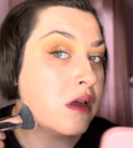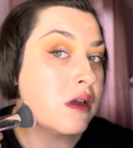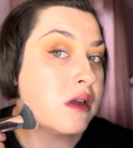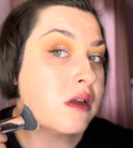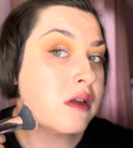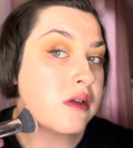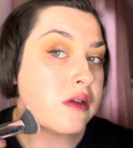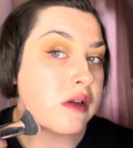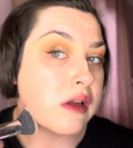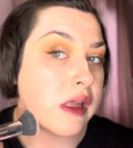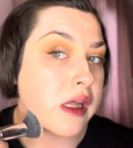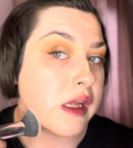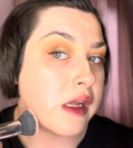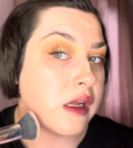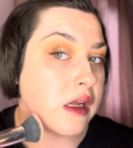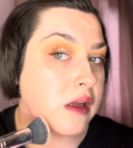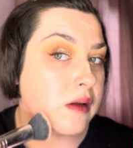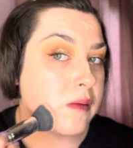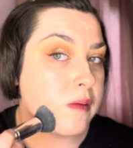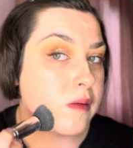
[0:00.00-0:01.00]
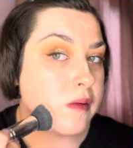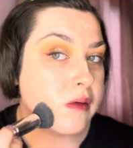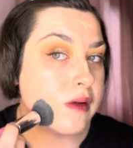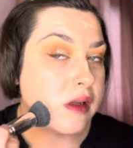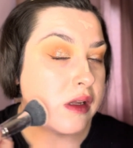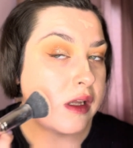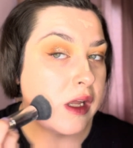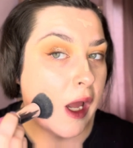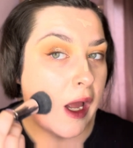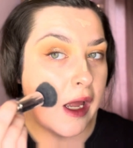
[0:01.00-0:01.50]
So like,
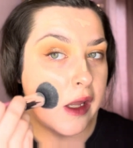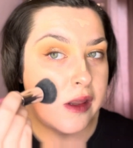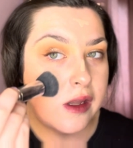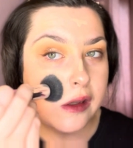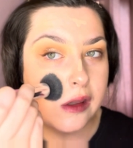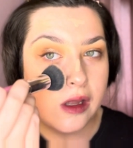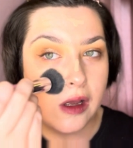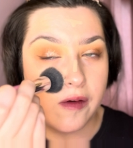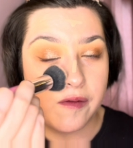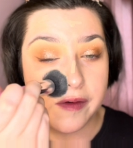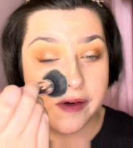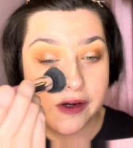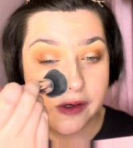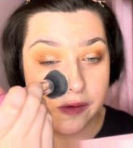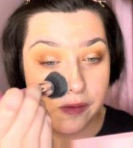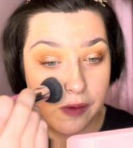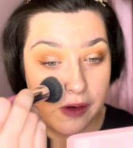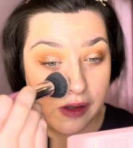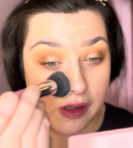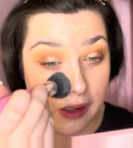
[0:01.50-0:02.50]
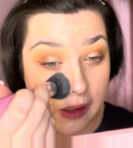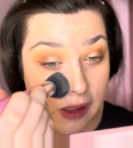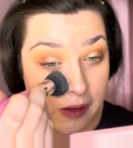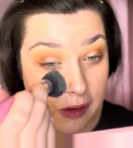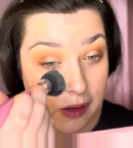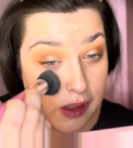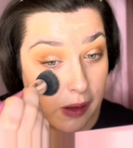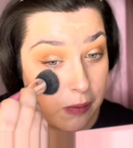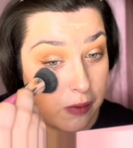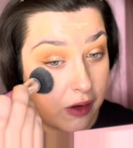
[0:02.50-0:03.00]
yeah, I think the coverage is really
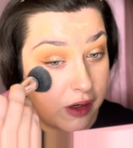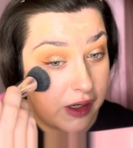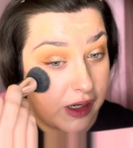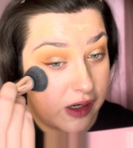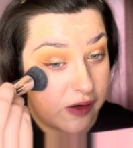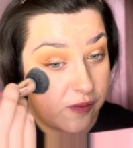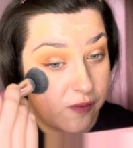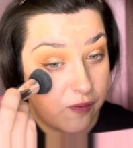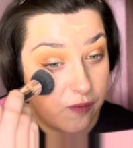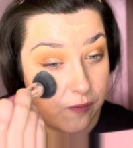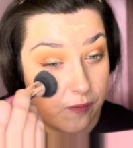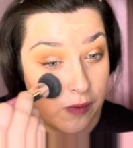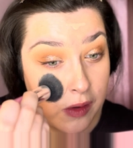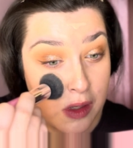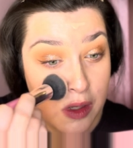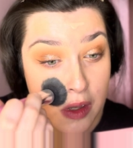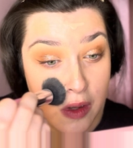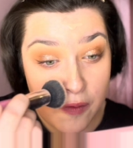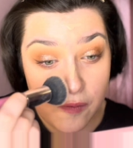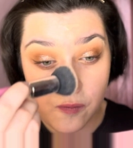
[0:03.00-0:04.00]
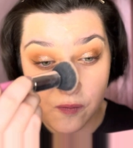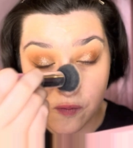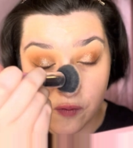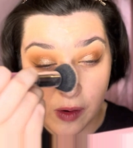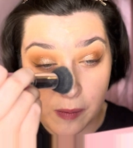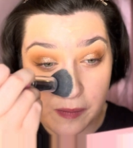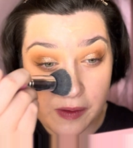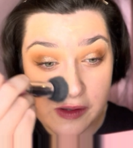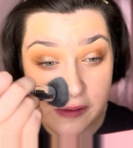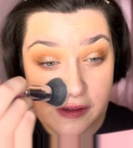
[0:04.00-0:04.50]
like pretty decent
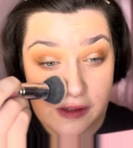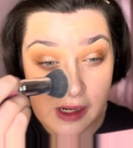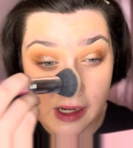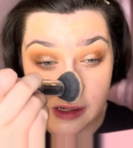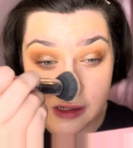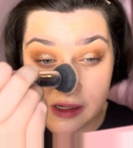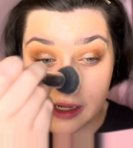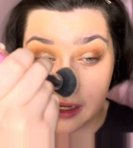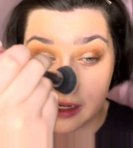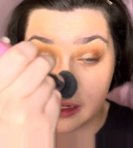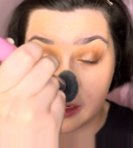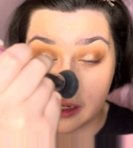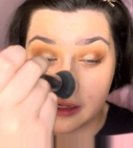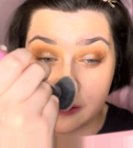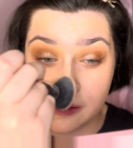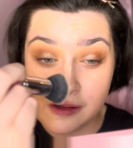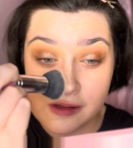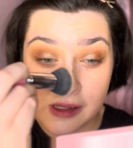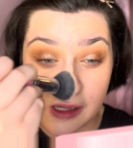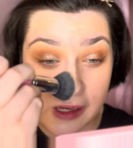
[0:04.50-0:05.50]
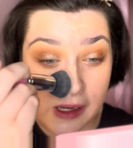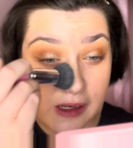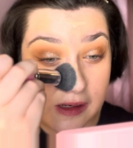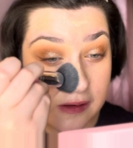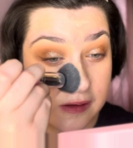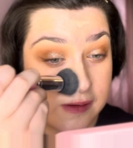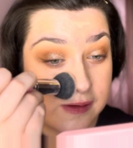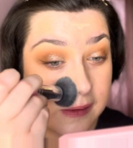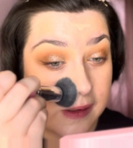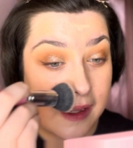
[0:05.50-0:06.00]
from this skin tint. I just think
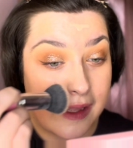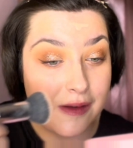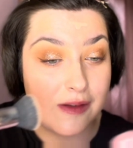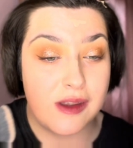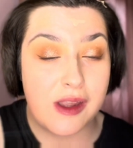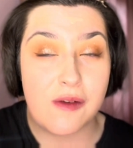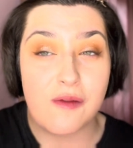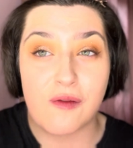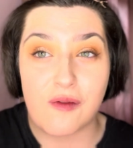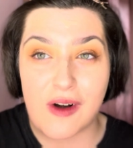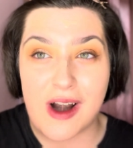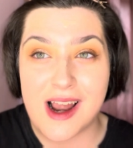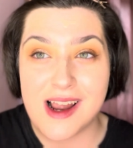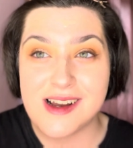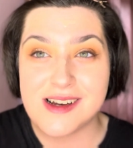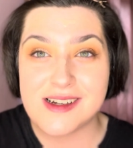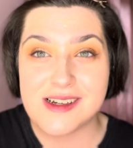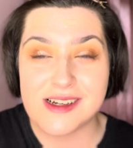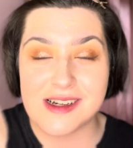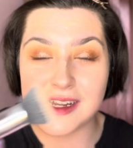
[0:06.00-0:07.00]
it's like fresh